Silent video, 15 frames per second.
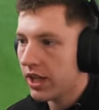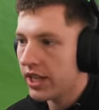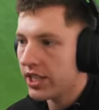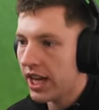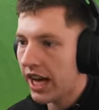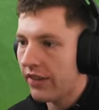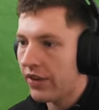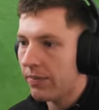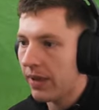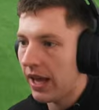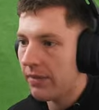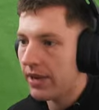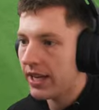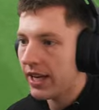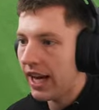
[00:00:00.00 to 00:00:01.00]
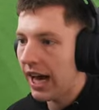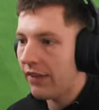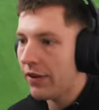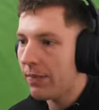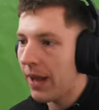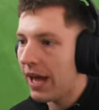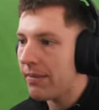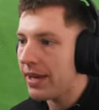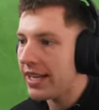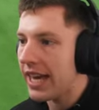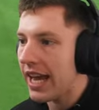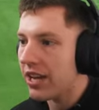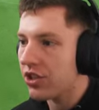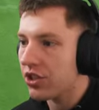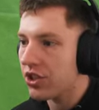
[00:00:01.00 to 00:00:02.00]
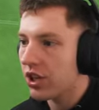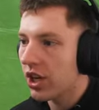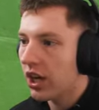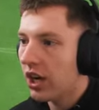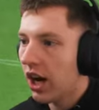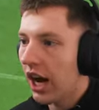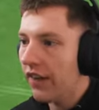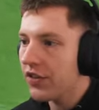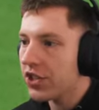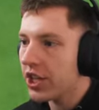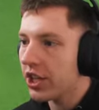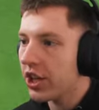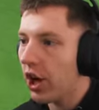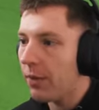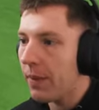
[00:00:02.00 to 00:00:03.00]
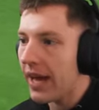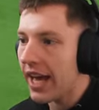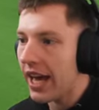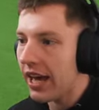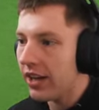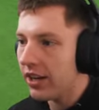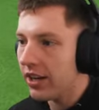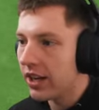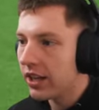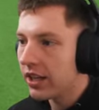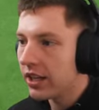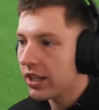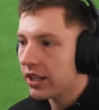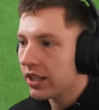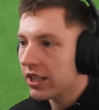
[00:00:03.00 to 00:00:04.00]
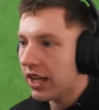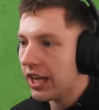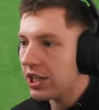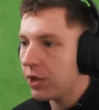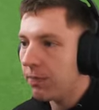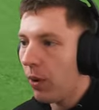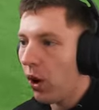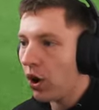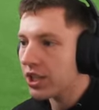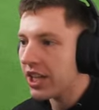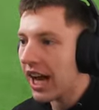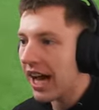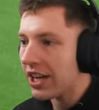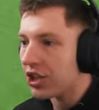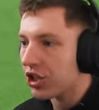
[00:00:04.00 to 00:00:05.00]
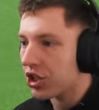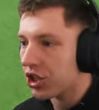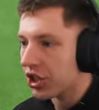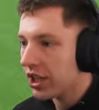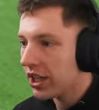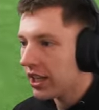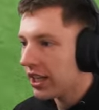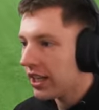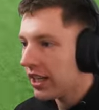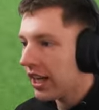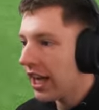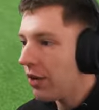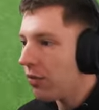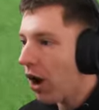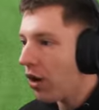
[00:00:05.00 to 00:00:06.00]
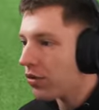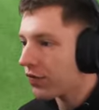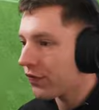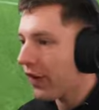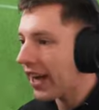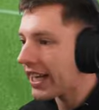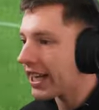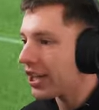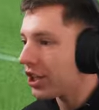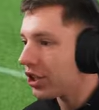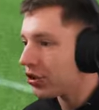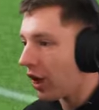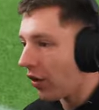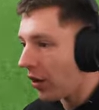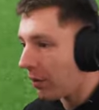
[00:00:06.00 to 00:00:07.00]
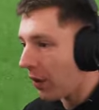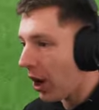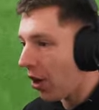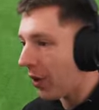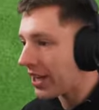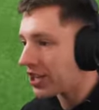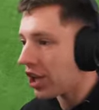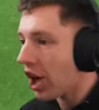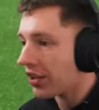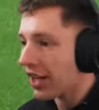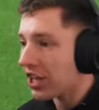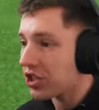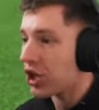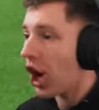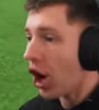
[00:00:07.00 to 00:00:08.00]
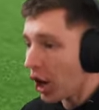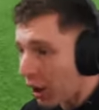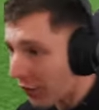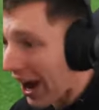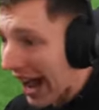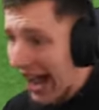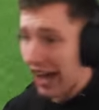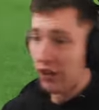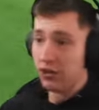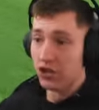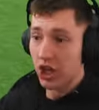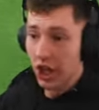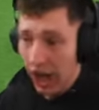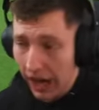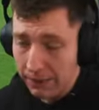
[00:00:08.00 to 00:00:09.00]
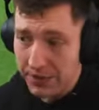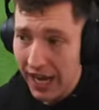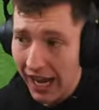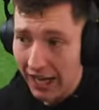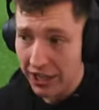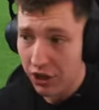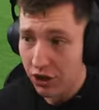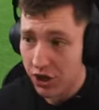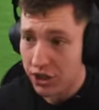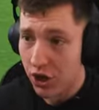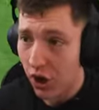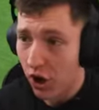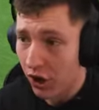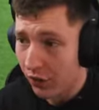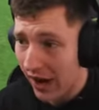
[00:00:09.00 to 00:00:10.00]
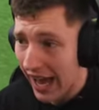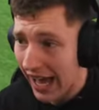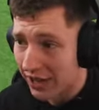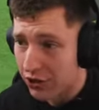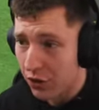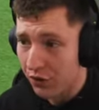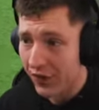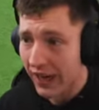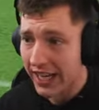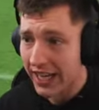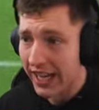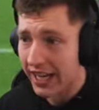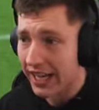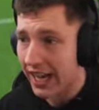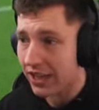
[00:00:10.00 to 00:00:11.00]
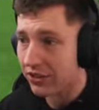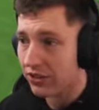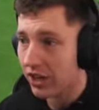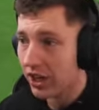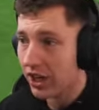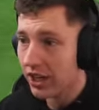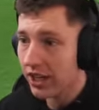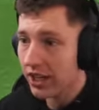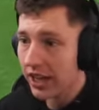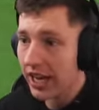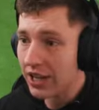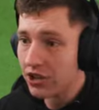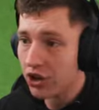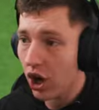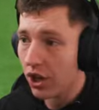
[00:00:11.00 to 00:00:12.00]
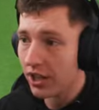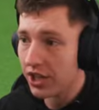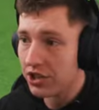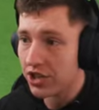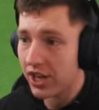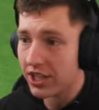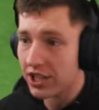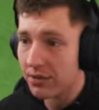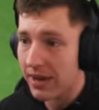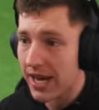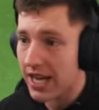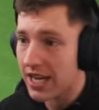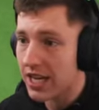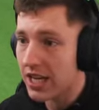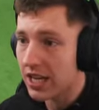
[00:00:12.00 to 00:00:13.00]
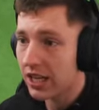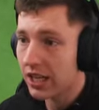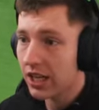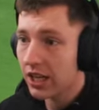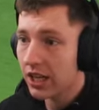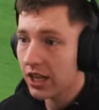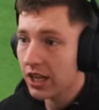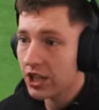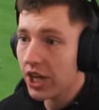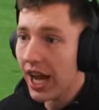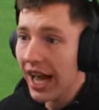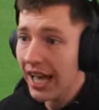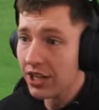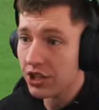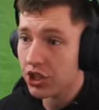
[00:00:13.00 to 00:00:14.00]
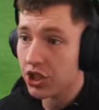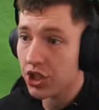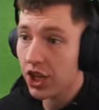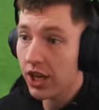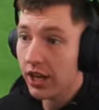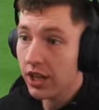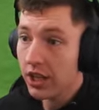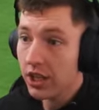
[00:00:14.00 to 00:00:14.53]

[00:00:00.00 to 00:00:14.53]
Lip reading: Yes, Harvey, play me. Harvey, play me. Yes. Iversen could be in. It's a poor touch. He won't fucking control the ball. He's not listening. Turn around. I'm telling you to turn around, you fucking idiot. He's not listening to me. Chance.